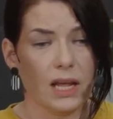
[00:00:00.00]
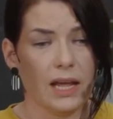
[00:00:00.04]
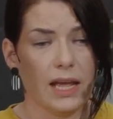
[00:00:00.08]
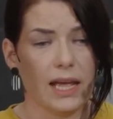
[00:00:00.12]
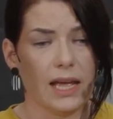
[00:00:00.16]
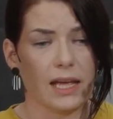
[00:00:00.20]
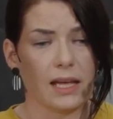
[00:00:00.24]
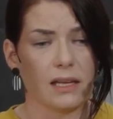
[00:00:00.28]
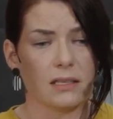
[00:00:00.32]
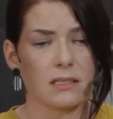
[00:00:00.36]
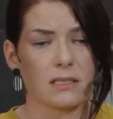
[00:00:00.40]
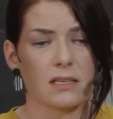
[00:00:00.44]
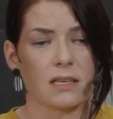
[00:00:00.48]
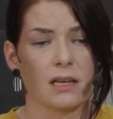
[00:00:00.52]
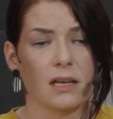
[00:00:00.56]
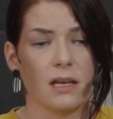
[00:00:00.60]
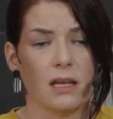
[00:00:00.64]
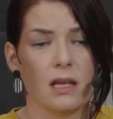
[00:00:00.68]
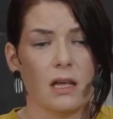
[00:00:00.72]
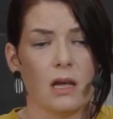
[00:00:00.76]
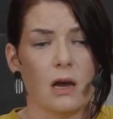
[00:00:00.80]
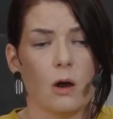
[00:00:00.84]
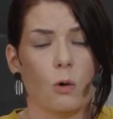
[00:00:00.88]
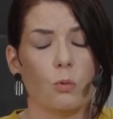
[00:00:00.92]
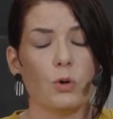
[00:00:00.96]
And
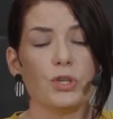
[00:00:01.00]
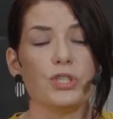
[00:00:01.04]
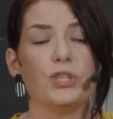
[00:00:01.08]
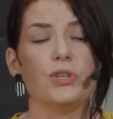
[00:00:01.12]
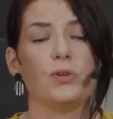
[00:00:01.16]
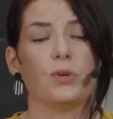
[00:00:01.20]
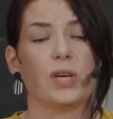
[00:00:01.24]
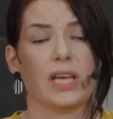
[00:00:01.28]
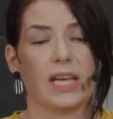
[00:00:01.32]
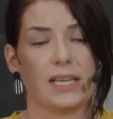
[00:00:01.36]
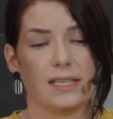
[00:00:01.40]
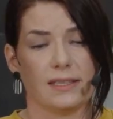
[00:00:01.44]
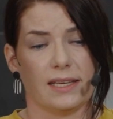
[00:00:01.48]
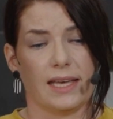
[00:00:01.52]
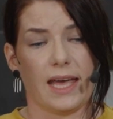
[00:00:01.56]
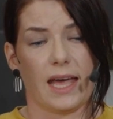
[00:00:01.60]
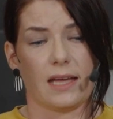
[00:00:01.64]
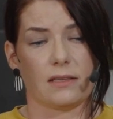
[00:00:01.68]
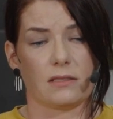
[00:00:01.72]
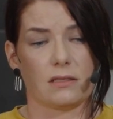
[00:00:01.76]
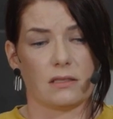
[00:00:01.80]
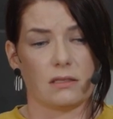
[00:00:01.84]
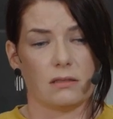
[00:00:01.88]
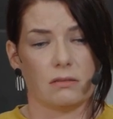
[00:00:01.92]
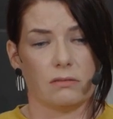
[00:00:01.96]
what you can
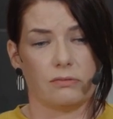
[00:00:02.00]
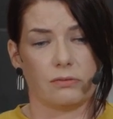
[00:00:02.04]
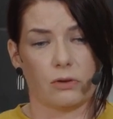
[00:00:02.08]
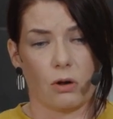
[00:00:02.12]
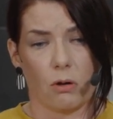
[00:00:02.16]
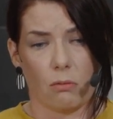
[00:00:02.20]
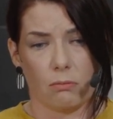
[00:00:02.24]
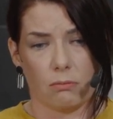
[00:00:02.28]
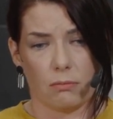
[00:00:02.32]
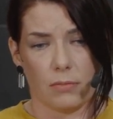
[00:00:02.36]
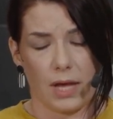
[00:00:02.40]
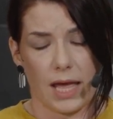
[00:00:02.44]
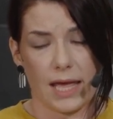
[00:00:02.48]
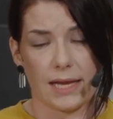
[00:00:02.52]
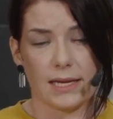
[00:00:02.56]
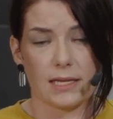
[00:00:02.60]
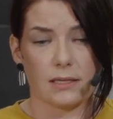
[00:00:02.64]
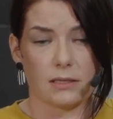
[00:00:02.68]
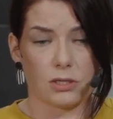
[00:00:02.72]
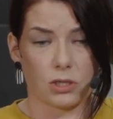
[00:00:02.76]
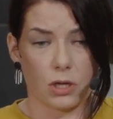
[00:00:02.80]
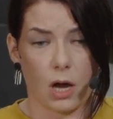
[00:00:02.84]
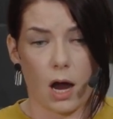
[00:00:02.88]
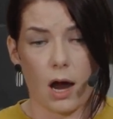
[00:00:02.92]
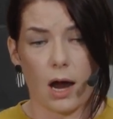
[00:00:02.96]
get from any
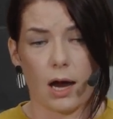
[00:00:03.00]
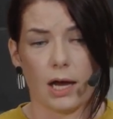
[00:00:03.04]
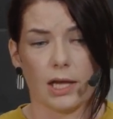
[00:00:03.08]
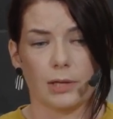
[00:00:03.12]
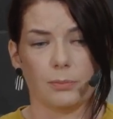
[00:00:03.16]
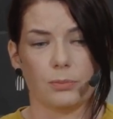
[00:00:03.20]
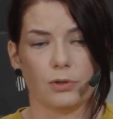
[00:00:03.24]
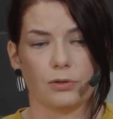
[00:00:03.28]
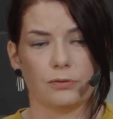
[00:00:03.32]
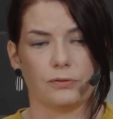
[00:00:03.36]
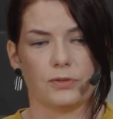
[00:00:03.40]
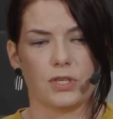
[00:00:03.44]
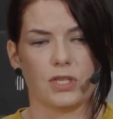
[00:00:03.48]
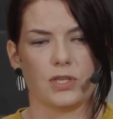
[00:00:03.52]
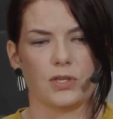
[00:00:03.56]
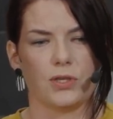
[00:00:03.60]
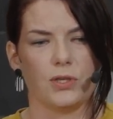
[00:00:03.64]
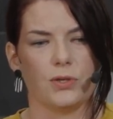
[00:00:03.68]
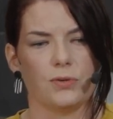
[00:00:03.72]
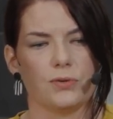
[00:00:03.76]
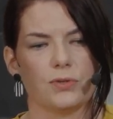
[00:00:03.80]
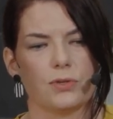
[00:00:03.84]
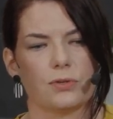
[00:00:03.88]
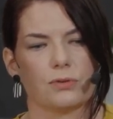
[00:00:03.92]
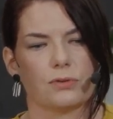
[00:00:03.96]
type of this
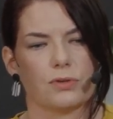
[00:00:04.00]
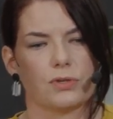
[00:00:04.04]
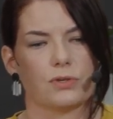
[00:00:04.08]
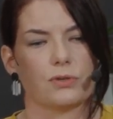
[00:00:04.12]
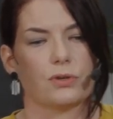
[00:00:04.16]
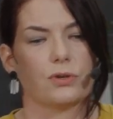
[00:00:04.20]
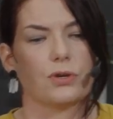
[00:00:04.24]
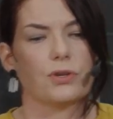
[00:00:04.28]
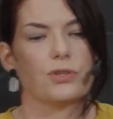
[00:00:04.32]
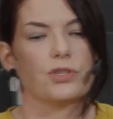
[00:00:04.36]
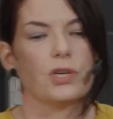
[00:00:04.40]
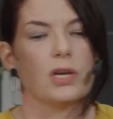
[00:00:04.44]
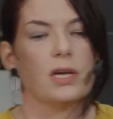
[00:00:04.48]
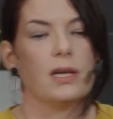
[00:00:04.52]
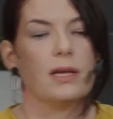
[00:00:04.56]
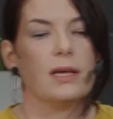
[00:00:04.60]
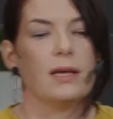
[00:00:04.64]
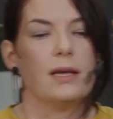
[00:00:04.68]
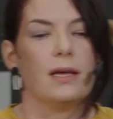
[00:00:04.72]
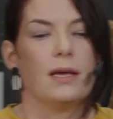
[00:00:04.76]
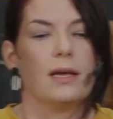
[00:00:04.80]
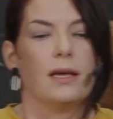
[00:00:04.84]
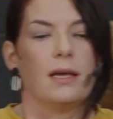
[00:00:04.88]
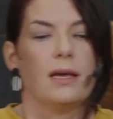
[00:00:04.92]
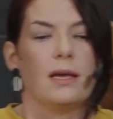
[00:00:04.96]
user research
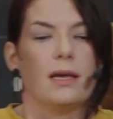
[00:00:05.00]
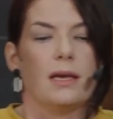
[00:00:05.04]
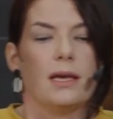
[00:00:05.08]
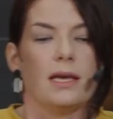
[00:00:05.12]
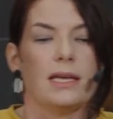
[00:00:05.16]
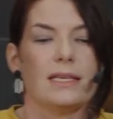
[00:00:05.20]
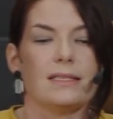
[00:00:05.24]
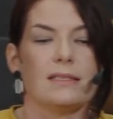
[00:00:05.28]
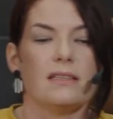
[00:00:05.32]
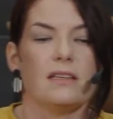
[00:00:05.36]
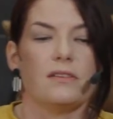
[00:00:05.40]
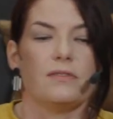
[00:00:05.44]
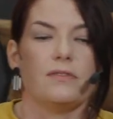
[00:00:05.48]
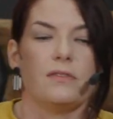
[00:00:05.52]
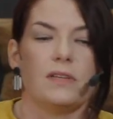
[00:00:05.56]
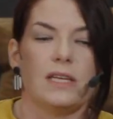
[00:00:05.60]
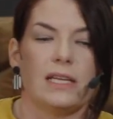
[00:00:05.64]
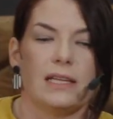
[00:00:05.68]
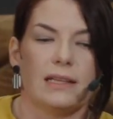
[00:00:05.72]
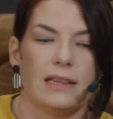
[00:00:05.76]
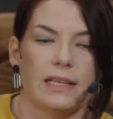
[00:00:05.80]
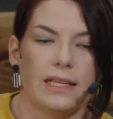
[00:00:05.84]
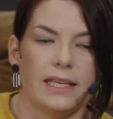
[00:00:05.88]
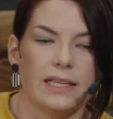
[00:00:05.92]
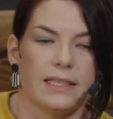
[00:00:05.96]
is
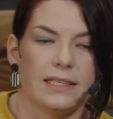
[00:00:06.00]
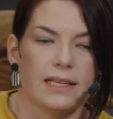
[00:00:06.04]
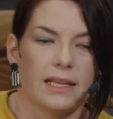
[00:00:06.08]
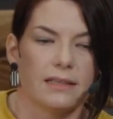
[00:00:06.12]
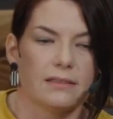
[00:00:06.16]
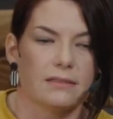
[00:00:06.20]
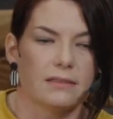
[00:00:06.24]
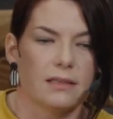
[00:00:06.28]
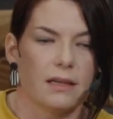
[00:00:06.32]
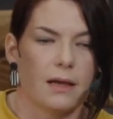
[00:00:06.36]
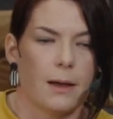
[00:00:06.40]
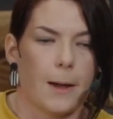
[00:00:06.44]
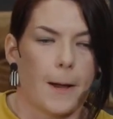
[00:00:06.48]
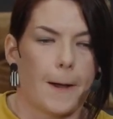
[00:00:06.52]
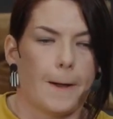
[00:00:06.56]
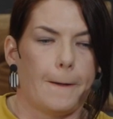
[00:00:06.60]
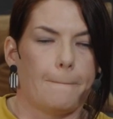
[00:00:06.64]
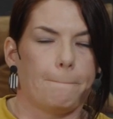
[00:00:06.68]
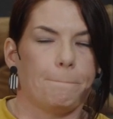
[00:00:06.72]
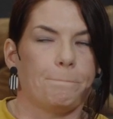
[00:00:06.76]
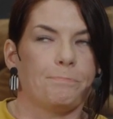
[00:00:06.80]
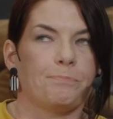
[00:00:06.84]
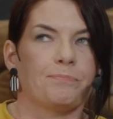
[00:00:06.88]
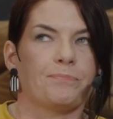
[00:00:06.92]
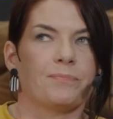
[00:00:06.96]
definitely that
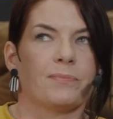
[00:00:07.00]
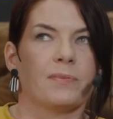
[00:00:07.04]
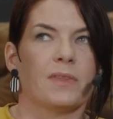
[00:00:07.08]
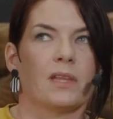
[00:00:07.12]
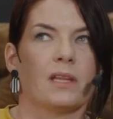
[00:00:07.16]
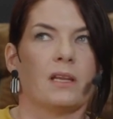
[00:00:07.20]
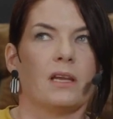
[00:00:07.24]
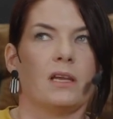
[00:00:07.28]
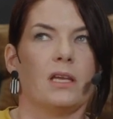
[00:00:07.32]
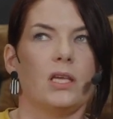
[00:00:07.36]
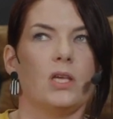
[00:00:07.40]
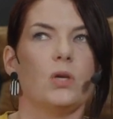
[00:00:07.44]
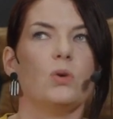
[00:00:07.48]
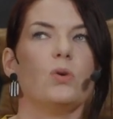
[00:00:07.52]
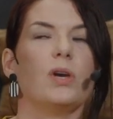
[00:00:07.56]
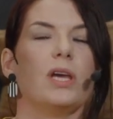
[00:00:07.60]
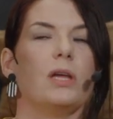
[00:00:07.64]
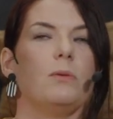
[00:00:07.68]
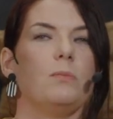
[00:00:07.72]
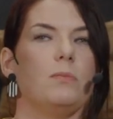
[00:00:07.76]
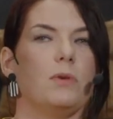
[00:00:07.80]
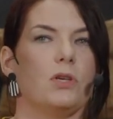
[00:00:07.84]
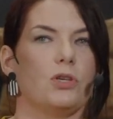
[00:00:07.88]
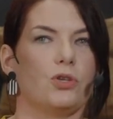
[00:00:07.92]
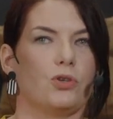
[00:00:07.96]
um, you
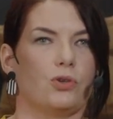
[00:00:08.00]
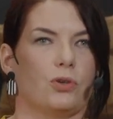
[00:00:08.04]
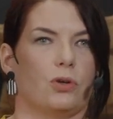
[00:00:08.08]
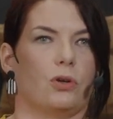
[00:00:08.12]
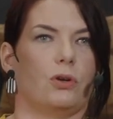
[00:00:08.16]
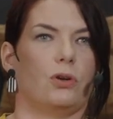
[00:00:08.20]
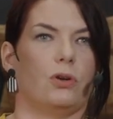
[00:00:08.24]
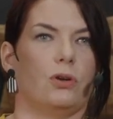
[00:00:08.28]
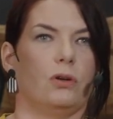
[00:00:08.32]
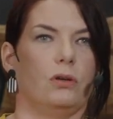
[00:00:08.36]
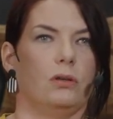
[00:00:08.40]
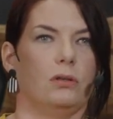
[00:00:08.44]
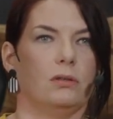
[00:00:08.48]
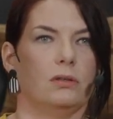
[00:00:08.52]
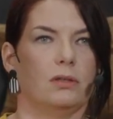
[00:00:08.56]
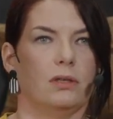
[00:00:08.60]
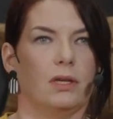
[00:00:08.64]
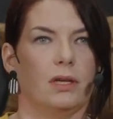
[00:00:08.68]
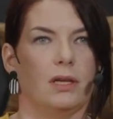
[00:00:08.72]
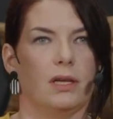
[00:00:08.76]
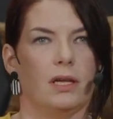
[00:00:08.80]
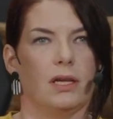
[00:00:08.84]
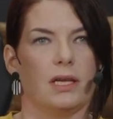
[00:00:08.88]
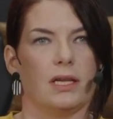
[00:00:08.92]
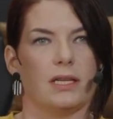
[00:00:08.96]
can be sure
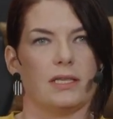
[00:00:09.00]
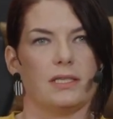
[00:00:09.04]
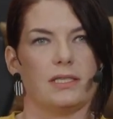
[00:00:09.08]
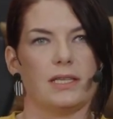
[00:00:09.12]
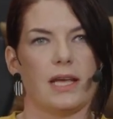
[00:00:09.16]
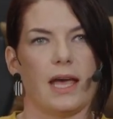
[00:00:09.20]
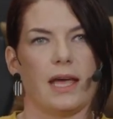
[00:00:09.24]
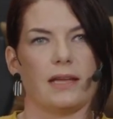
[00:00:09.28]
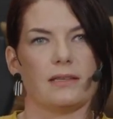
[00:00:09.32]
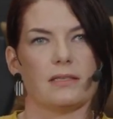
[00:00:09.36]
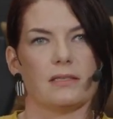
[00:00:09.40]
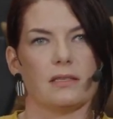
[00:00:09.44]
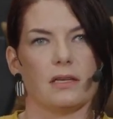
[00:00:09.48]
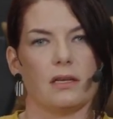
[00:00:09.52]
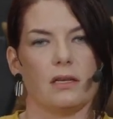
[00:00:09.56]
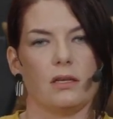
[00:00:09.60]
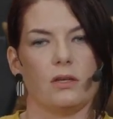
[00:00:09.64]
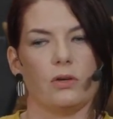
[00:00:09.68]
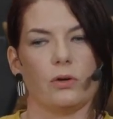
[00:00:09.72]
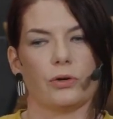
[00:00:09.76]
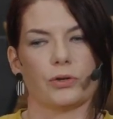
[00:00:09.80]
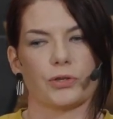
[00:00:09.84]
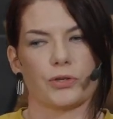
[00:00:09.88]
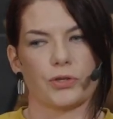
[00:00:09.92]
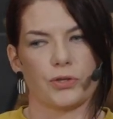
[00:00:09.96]
that
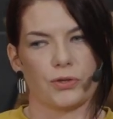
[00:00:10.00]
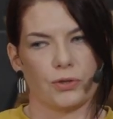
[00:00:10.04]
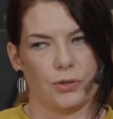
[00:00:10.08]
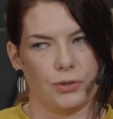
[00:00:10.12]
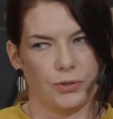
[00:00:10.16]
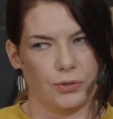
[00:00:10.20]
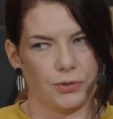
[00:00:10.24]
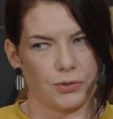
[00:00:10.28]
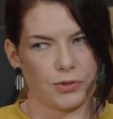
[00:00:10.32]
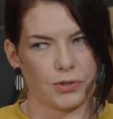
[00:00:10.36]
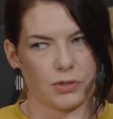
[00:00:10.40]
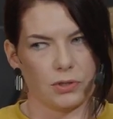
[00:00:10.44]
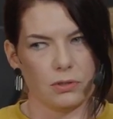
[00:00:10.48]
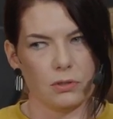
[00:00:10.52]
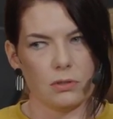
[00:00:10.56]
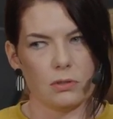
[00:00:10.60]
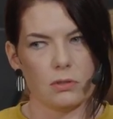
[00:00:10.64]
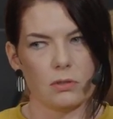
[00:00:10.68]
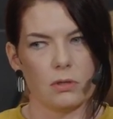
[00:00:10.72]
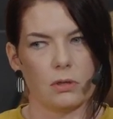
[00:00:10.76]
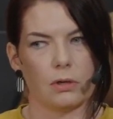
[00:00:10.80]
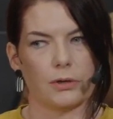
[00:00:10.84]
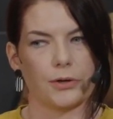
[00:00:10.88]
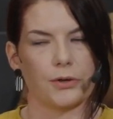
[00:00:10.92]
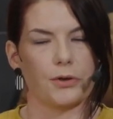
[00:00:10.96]
your solution
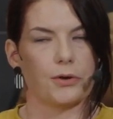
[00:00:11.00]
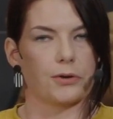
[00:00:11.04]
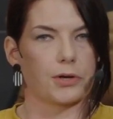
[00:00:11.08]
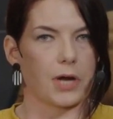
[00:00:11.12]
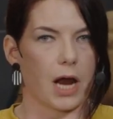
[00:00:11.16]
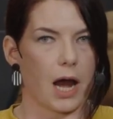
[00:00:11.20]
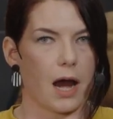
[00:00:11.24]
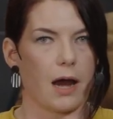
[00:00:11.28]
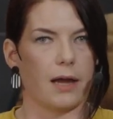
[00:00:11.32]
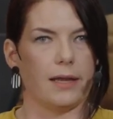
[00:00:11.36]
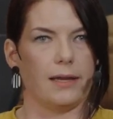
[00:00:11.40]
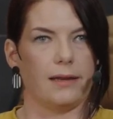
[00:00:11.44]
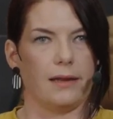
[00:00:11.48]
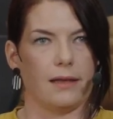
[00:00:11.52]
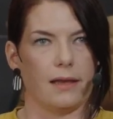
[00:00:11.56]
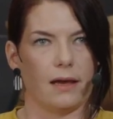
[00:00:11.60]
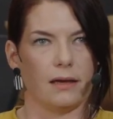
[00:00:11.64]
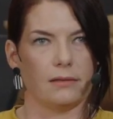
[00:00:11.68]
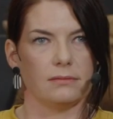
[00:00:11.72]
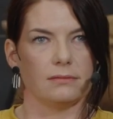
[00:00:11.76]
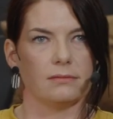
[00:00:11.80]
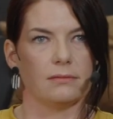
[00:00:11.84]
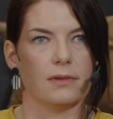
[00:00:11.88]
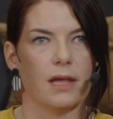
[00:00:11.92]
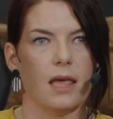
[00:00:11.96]
or your idea